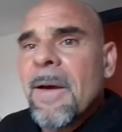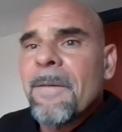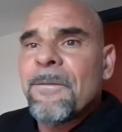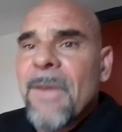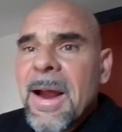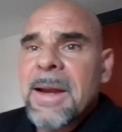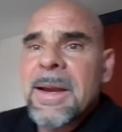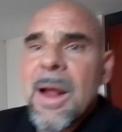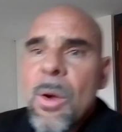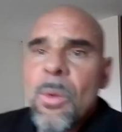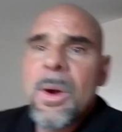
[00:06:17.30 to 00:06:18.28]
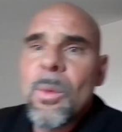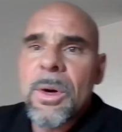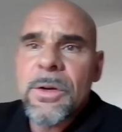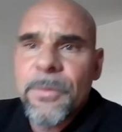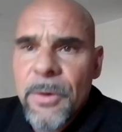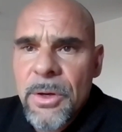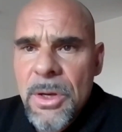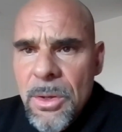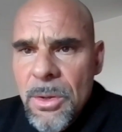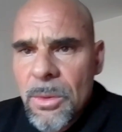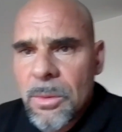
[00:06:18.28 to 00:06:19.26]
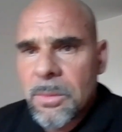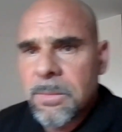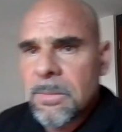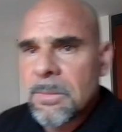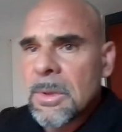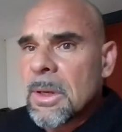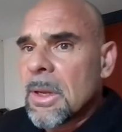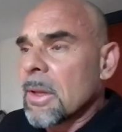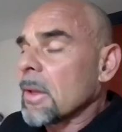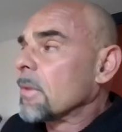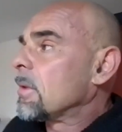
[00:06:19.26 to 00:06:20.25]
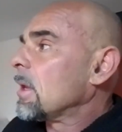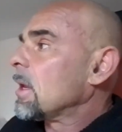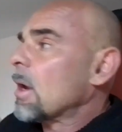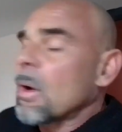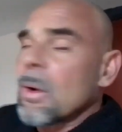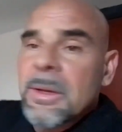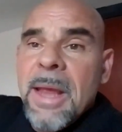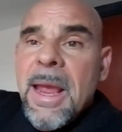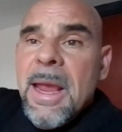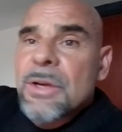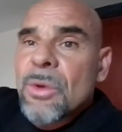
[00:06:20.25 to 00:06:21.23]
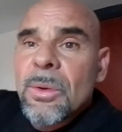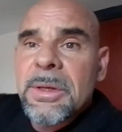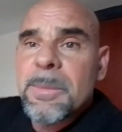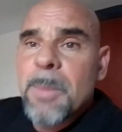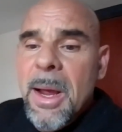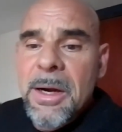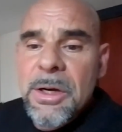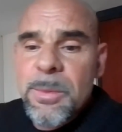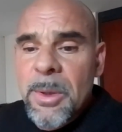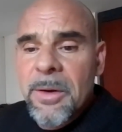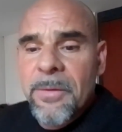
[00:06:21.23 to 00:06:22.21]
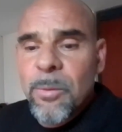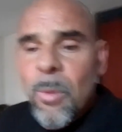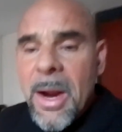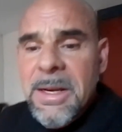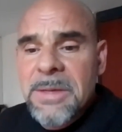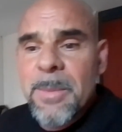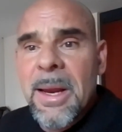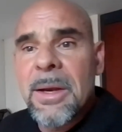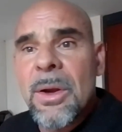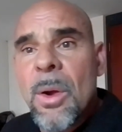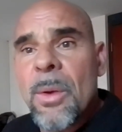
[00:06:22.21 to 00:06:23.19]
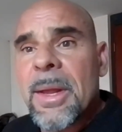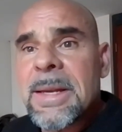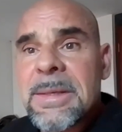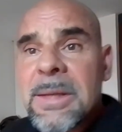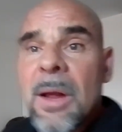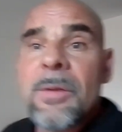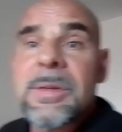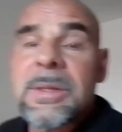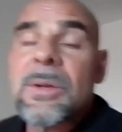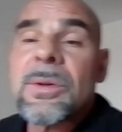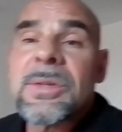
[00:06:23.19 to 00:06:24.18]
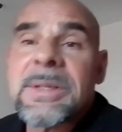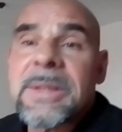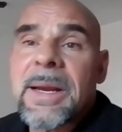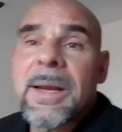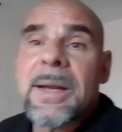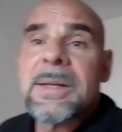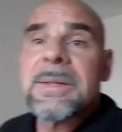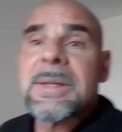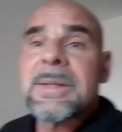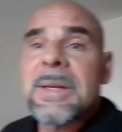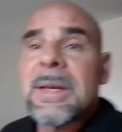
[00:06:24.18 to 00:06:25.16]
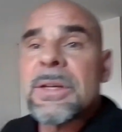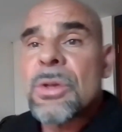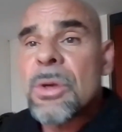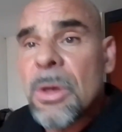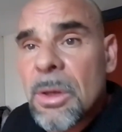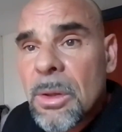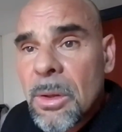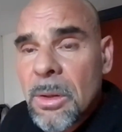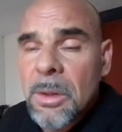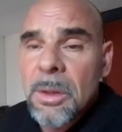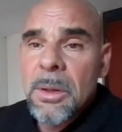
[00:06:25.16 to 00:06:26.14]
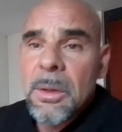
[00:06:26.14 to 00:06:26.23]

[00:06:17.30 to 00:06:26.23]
Find out what works for you. The age-old admonishment of wise man know thyself still stands. It's eternal.